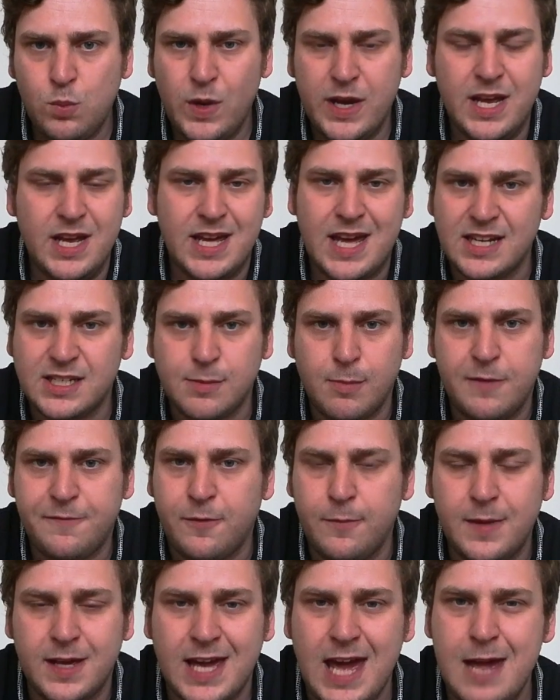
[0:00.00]
get something
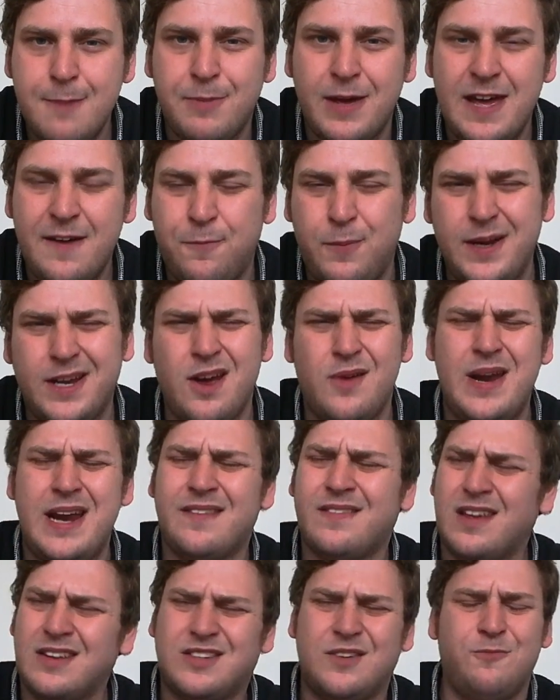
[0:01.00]
from the game. But if we don't, it
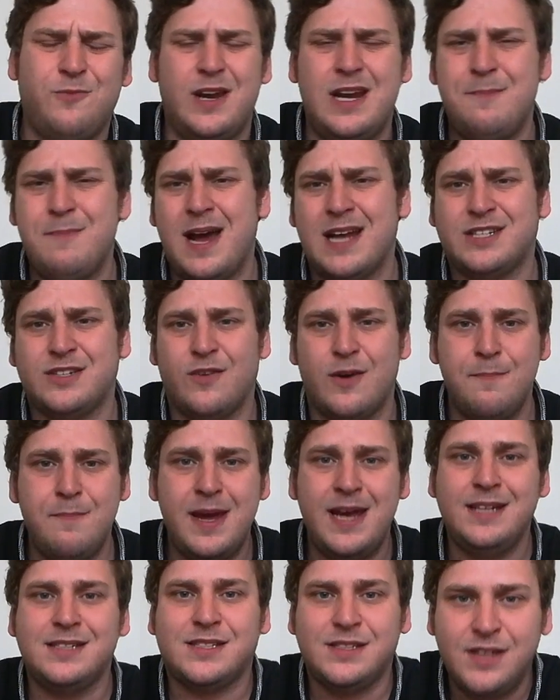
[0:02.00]
doesn't really matter. It
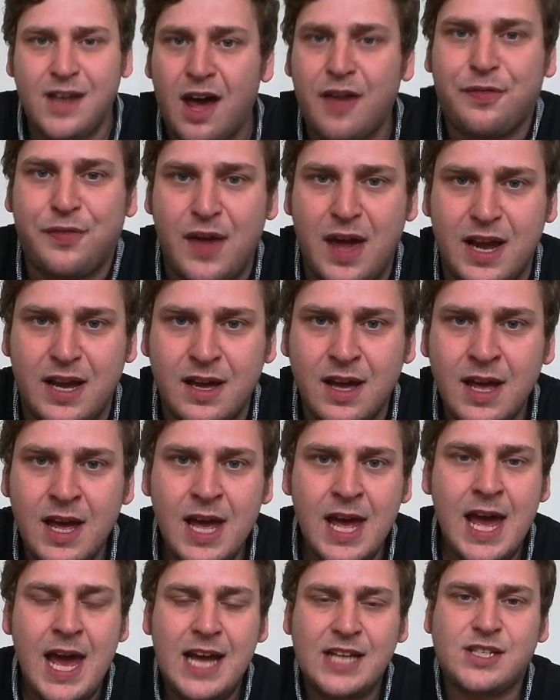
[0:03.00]
means nothing.
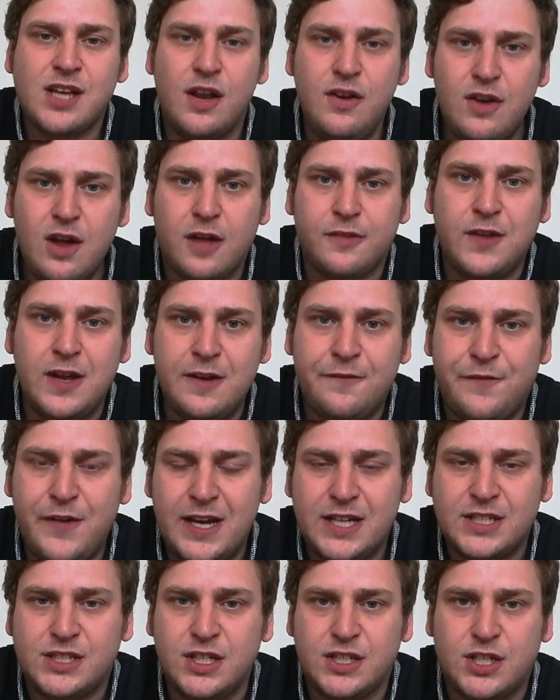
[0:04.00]
It's a nothing
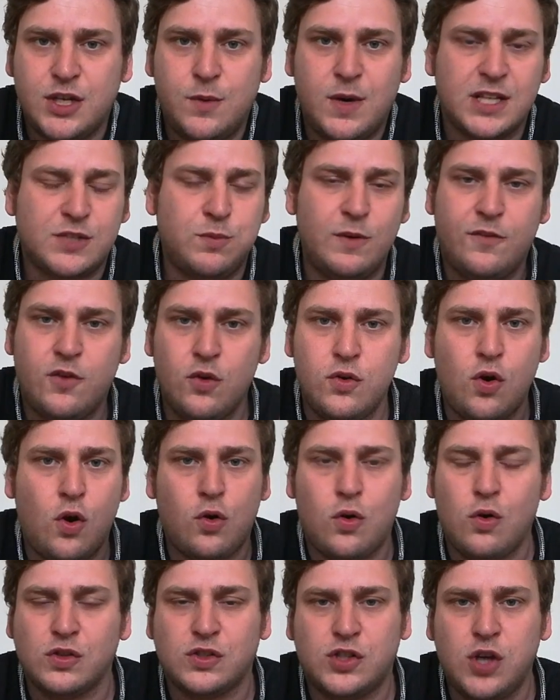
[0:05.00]
fixture to us. We've not
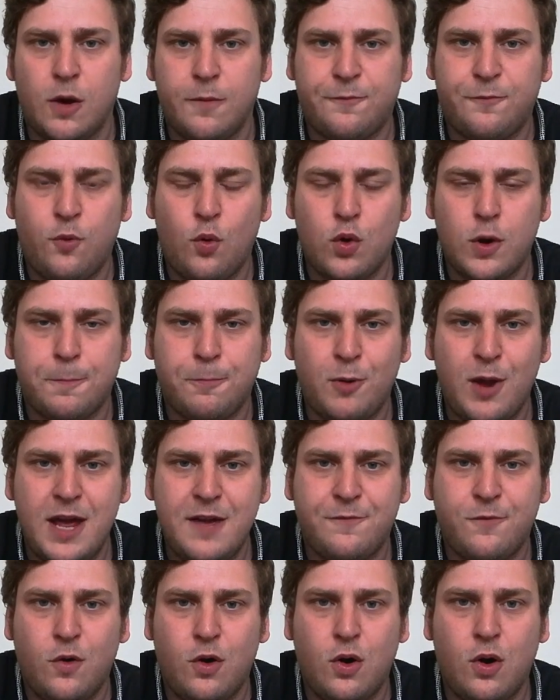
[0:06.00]
got top 4 to play
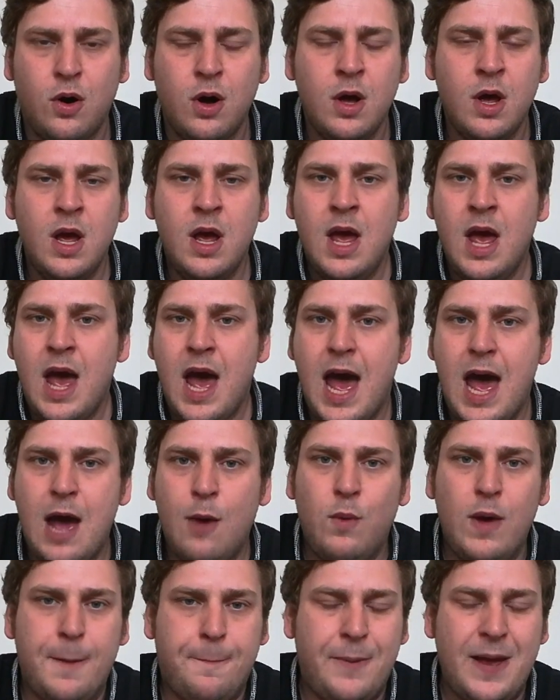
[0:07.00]
for.
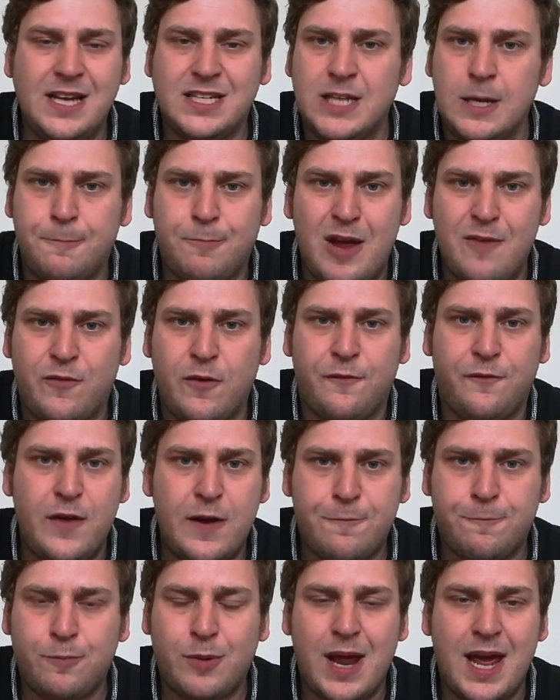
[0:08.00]
We're basically playing for
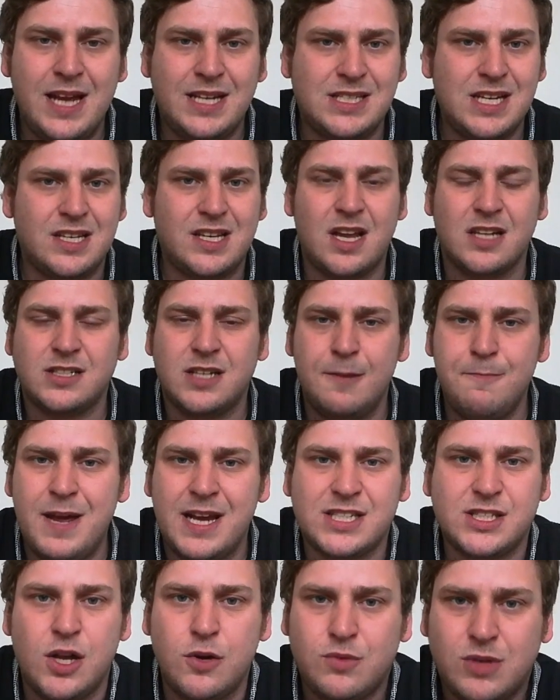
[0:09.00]
5th place. It
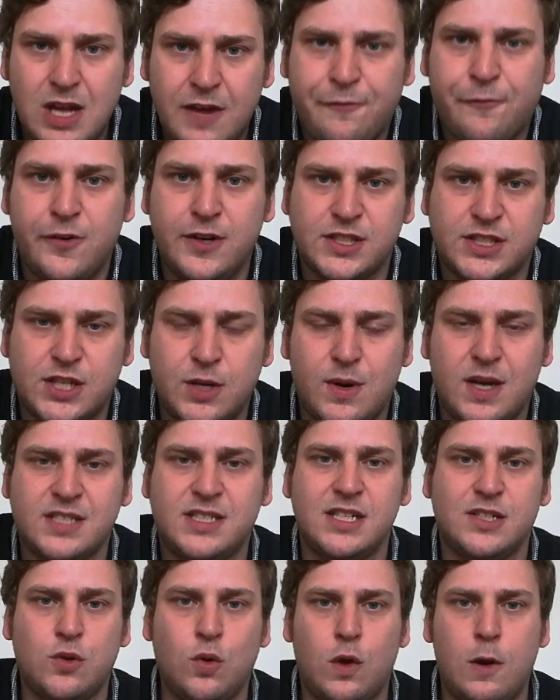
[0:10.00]
makes no difference to us.
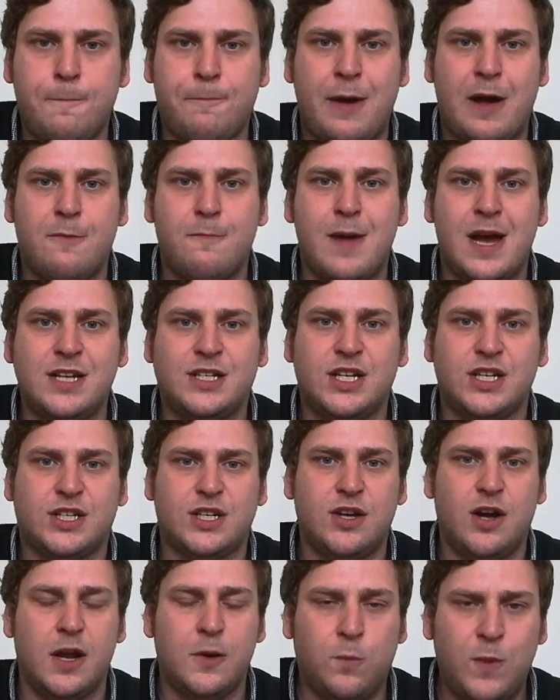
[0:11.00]
It's all about Manchester
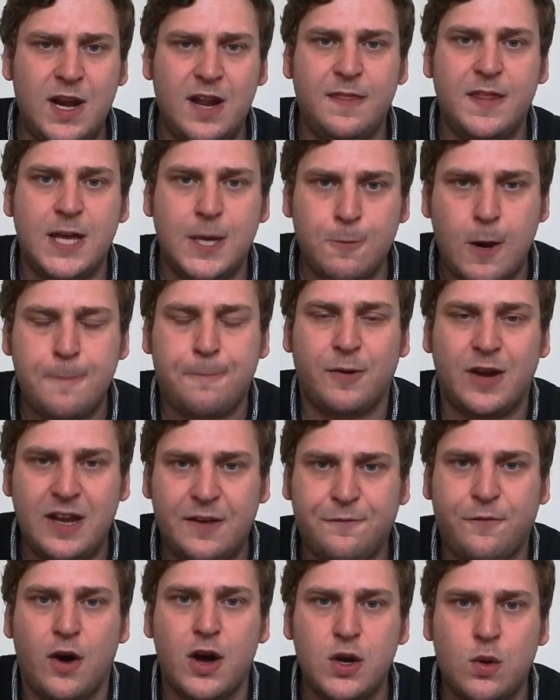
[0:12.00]
United winning the Europa
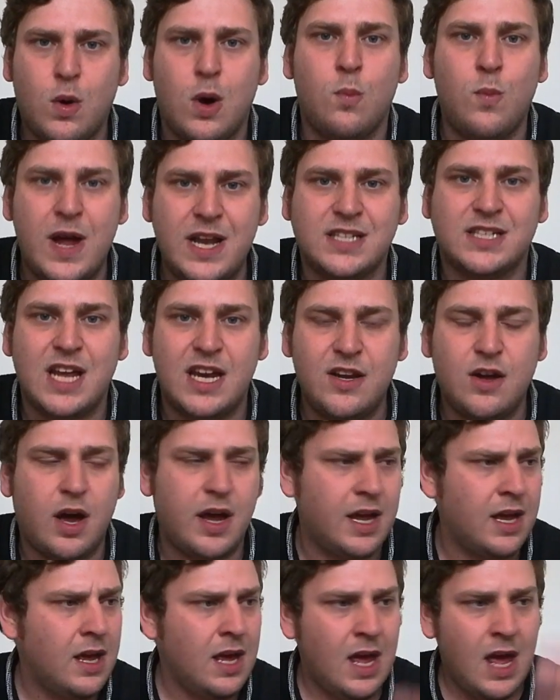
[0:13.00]
League final on Wednesday night,
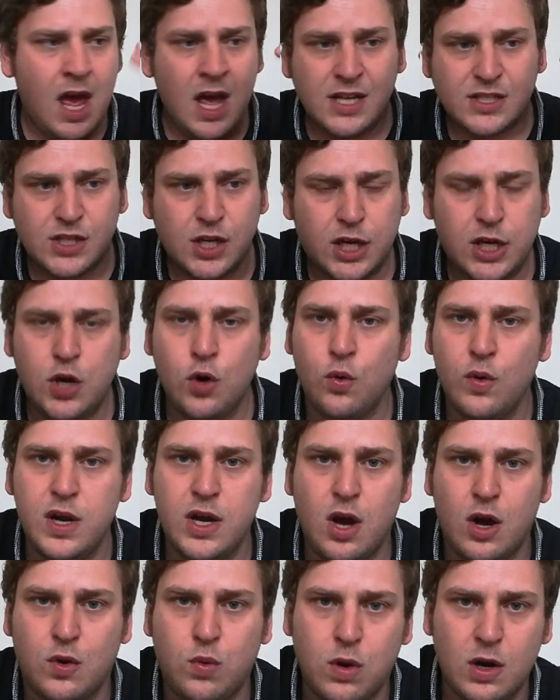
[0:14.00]
securing
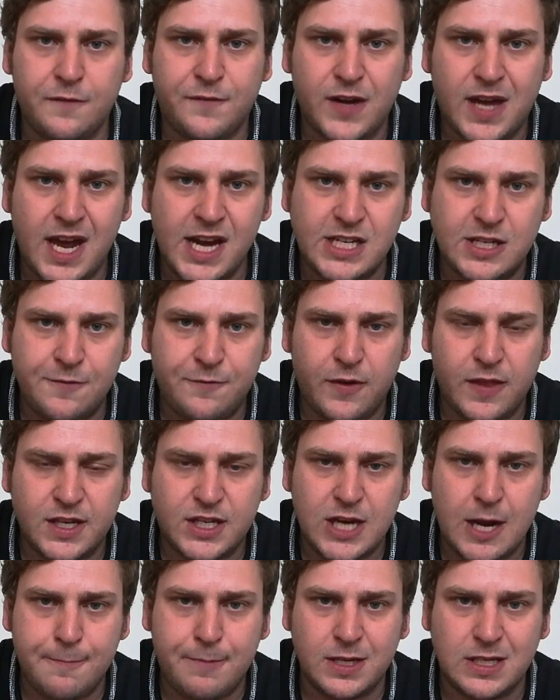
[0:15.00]
our qualification for the
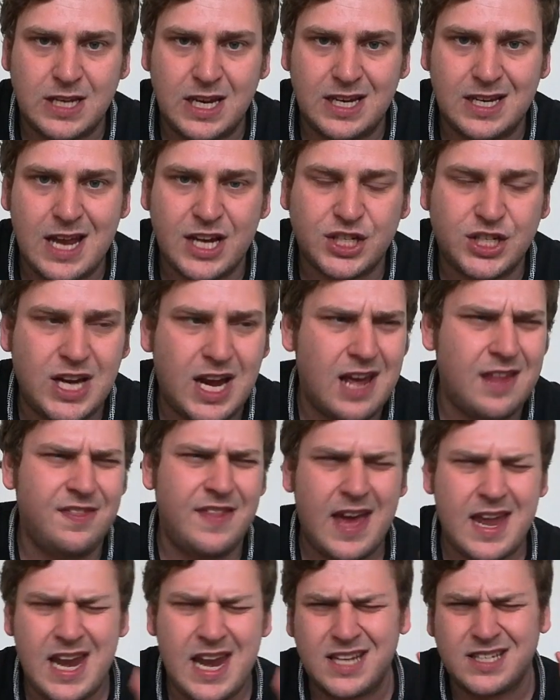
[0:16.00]
Champions League next year, and
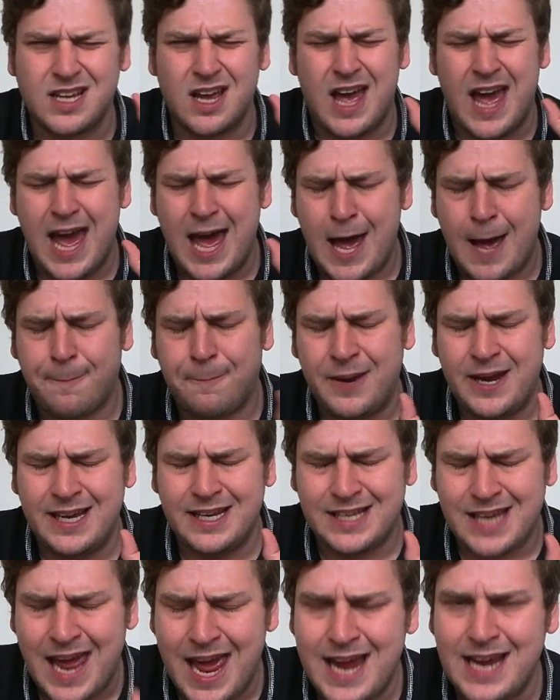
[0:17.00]
then it is a happy
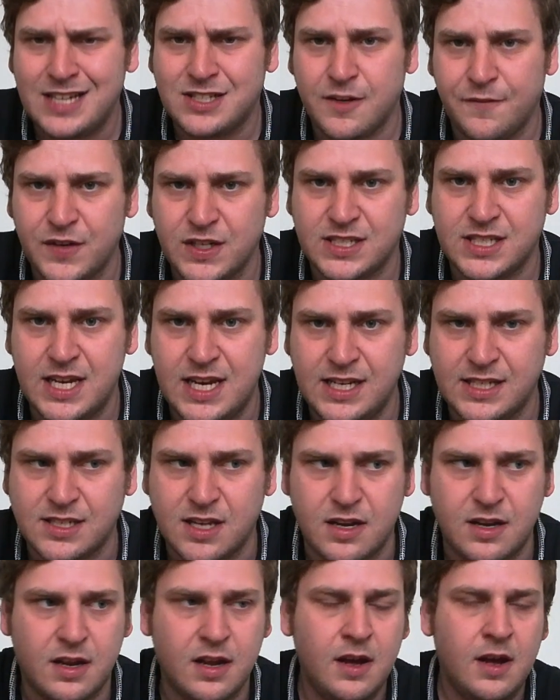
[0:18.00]
days of a
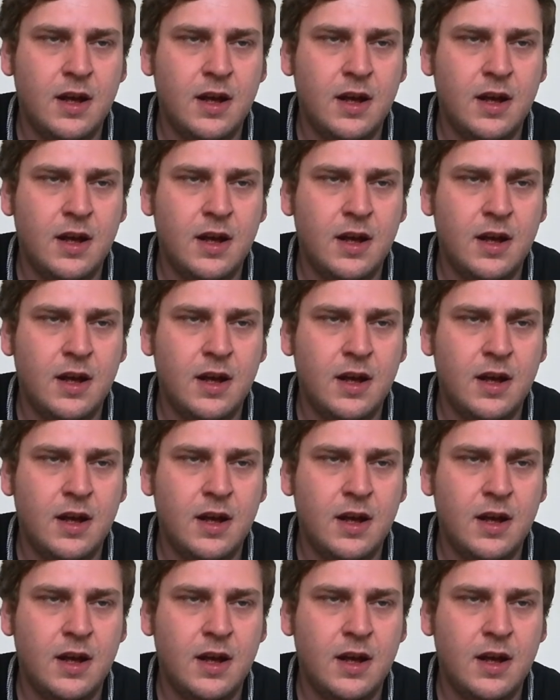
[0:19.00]
season.